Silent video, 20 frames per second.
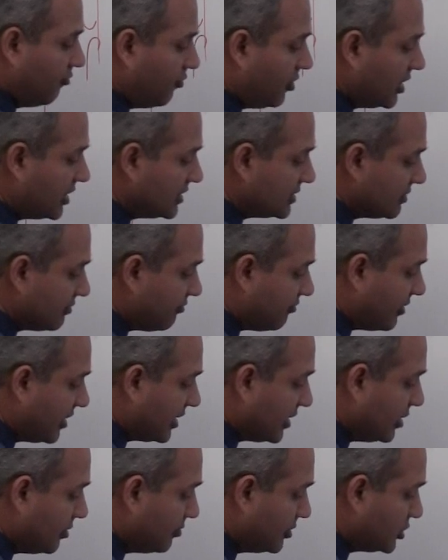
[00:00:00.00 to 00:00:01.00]
one is the
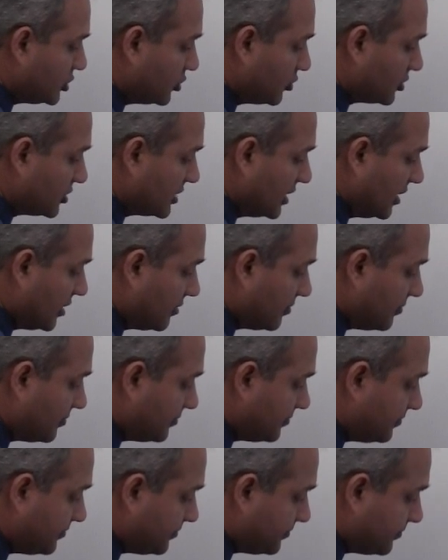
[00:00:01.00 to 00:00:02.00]
final mature cell.
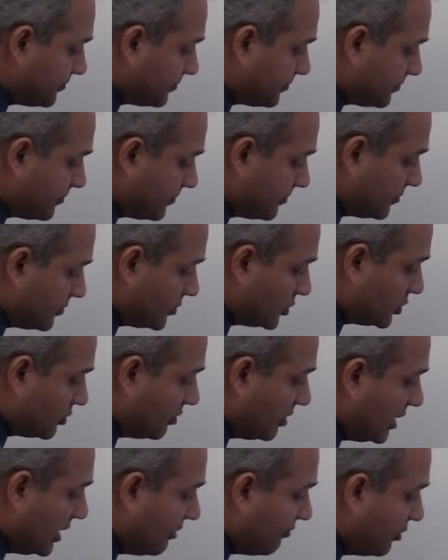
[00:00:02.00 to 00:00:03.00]

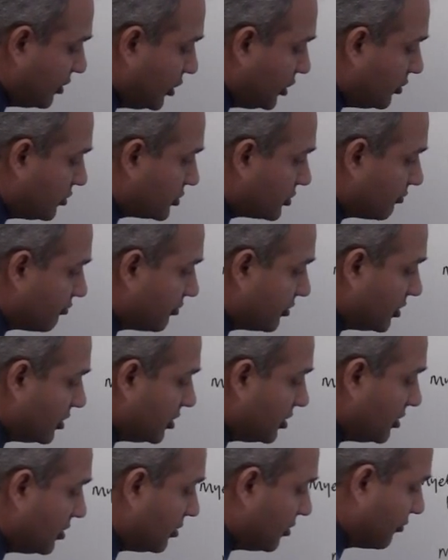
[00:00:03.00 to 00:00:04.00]
So we'll have a
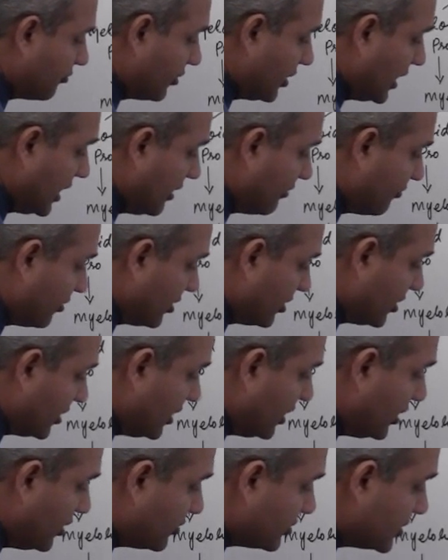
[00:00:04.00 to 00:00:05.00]
neutrophil or we have an
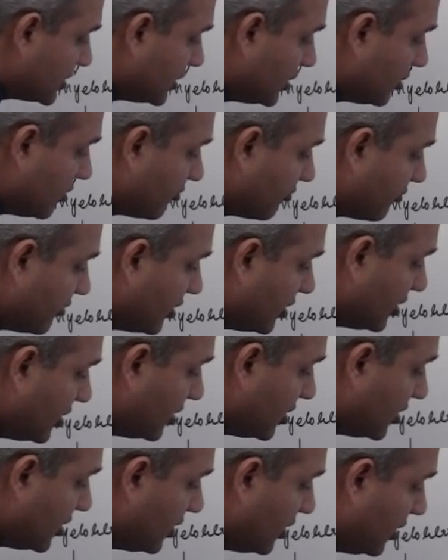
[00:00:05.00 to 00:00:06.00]

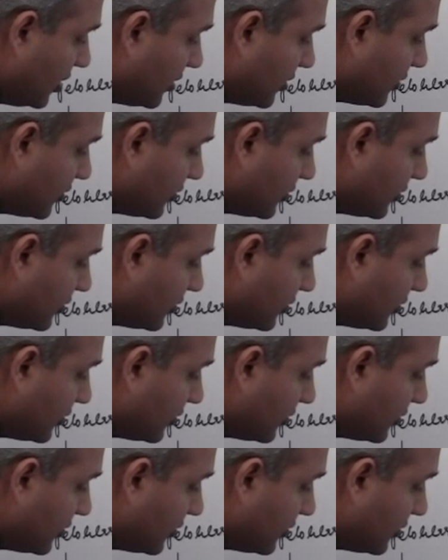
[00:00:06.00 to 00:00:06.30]
eosinophil